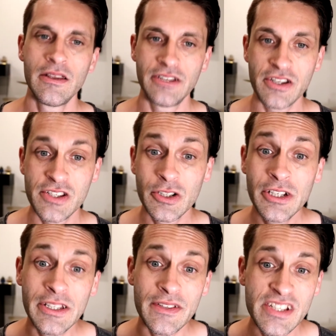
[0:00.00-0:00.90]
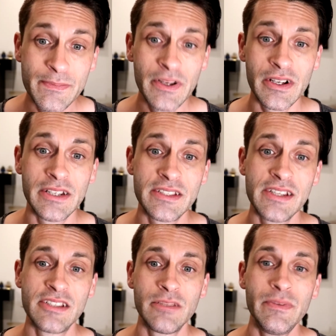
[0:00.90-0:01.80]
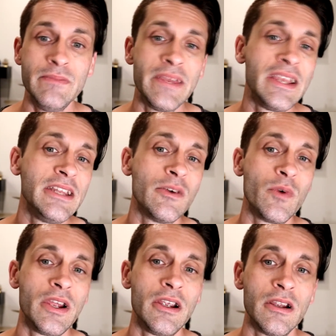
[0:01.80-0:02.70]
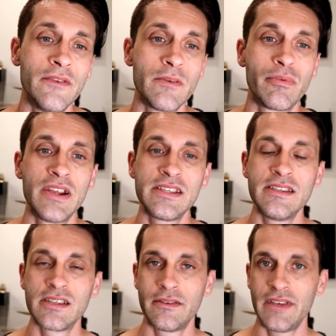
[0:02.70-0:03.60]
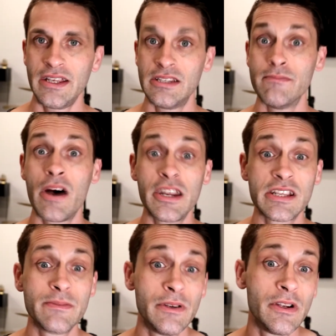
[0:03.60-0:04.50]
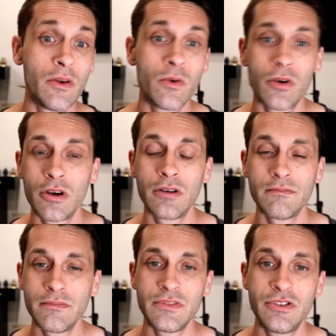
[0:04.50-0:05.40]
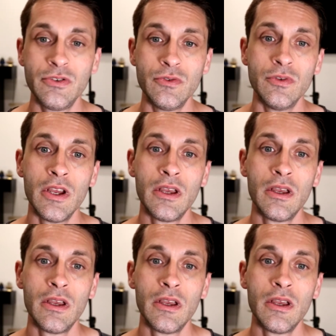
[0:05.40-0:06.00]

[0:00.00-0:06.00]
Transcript: The discerning of spirits is to be made aware of the presence of a demonic spirit or to